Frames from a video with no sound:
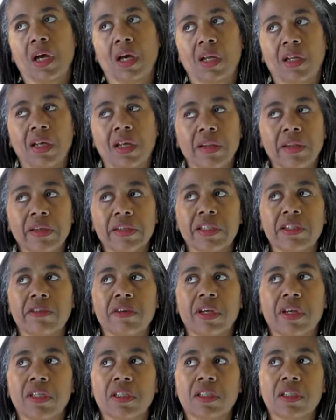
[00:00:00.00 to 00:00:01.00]
Another
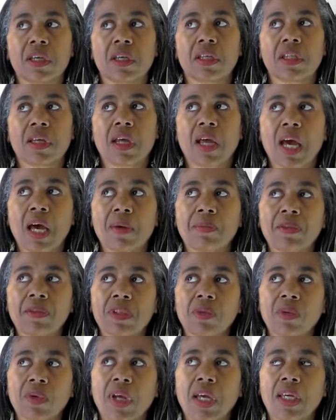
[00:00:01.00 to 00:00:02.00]
strange thing that
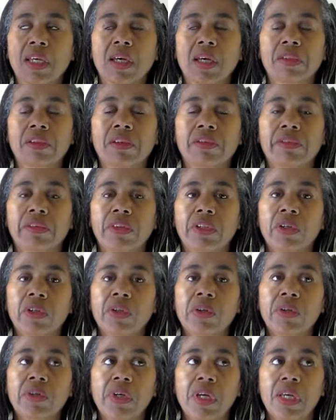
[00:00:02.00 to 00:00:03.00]
happens when I get the
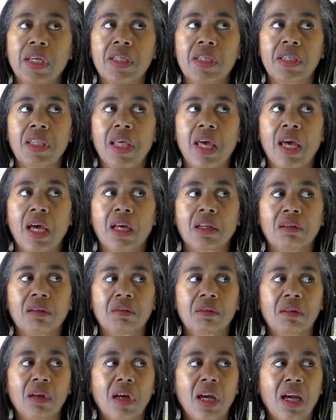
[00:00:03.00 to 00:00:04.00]
flu is that
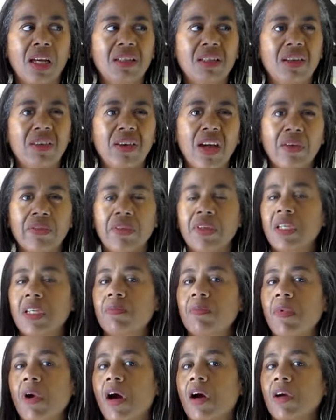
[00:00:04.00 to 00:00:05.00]
I don't have any
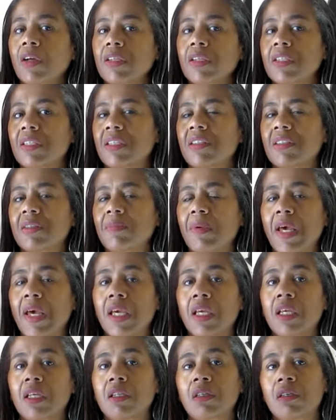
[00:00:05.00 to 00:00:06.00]
Parkinson's
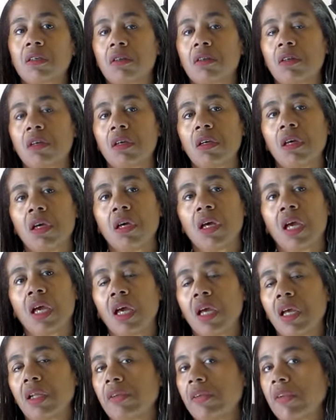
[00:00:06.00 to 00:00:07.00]
pain.
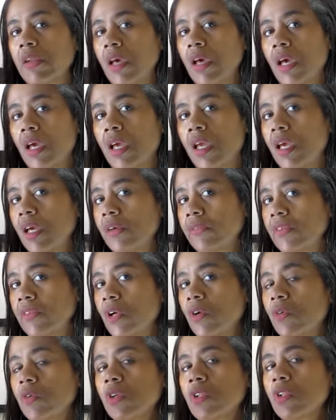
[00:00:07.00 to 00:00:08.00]
And I have
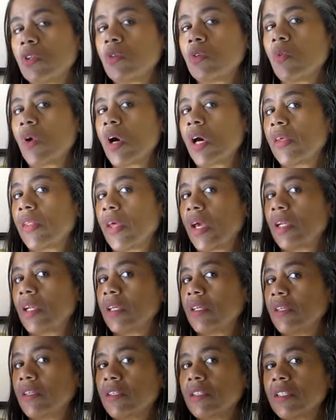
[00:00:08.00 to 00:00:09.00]
no clue why
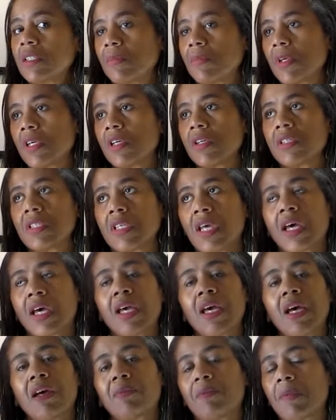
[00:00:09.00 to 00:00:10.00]
that is because I
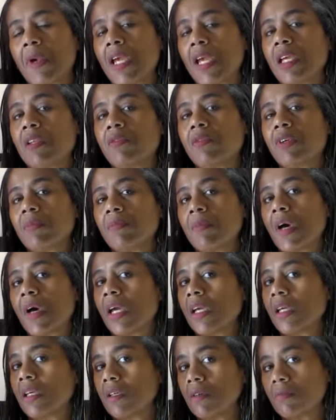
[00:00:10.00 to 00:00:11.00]
have pain with
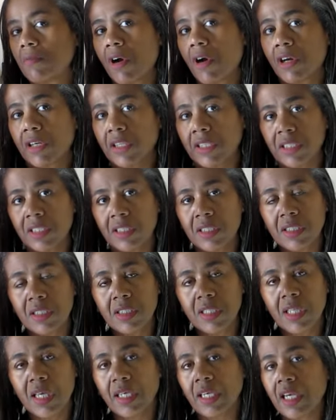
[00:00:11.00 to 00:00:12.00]
my
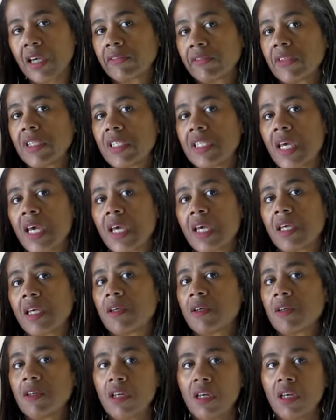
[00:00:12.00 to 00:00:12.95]
Parkinson's like every day.